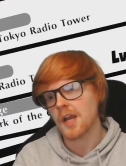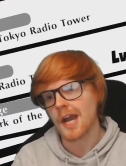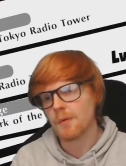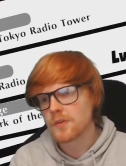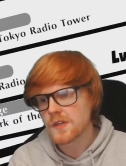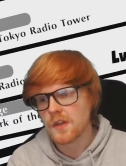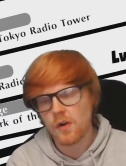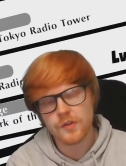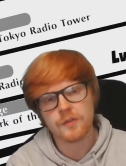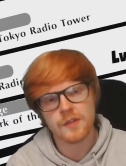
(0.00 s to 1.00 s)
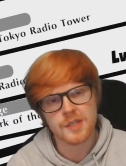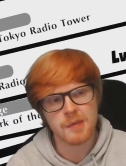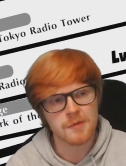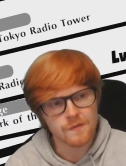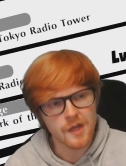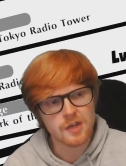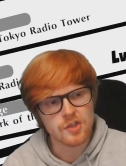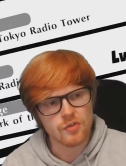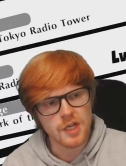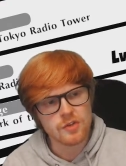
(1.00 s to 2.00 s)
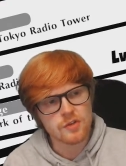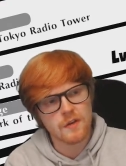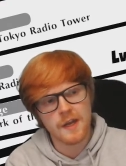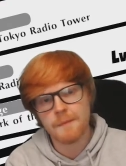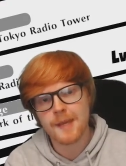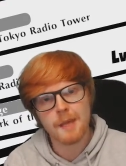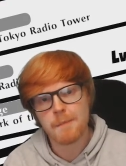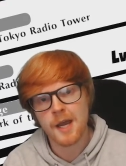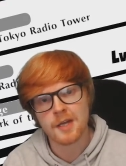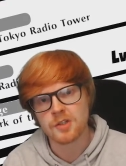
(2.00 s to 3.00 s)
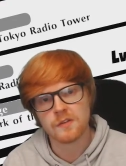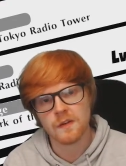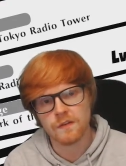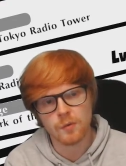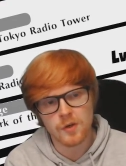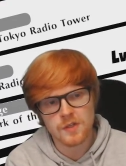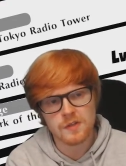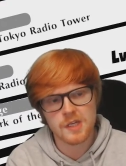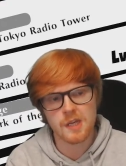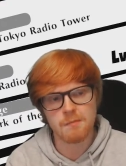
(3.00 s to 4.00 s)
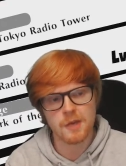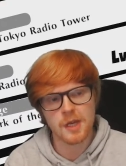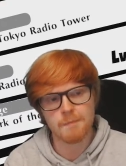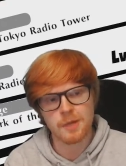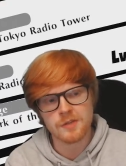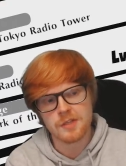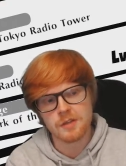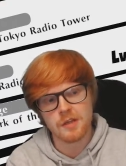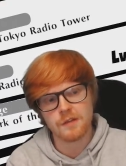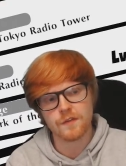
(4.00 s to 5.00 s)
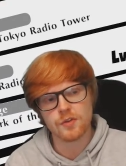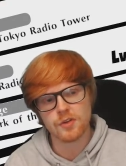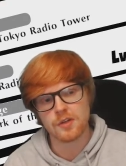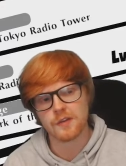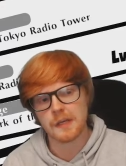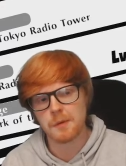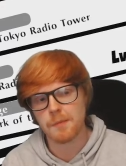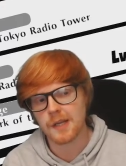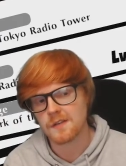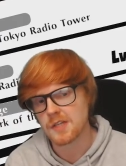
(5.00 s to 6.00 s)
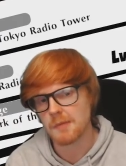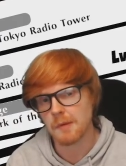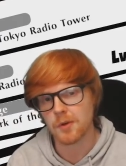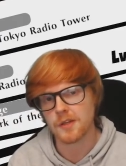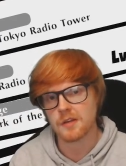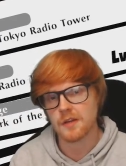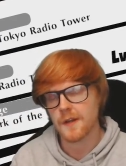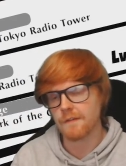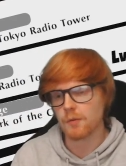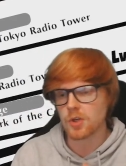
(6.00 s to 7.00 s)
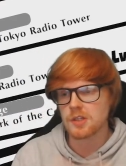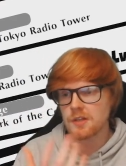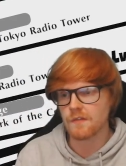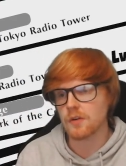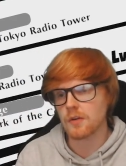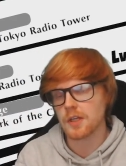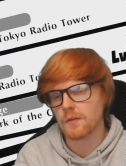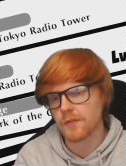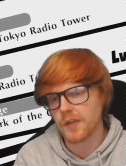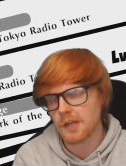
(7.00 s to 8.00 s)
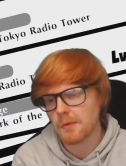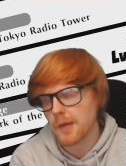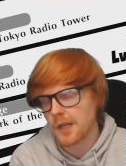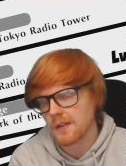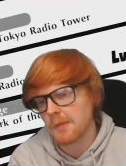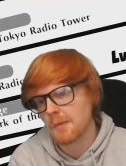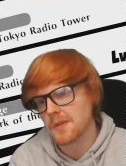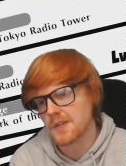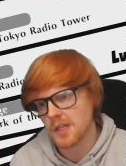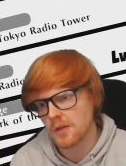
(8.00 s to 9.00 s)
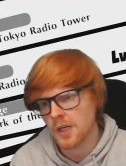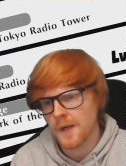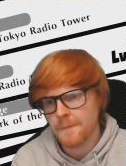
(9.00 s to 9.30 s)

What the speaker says: I will say the audio in this game is very strange, and it might get patched if you're watching this game months in the future and you're thinking about picking this game up if you're watching this video and you're thinking about picking the game up in the sale.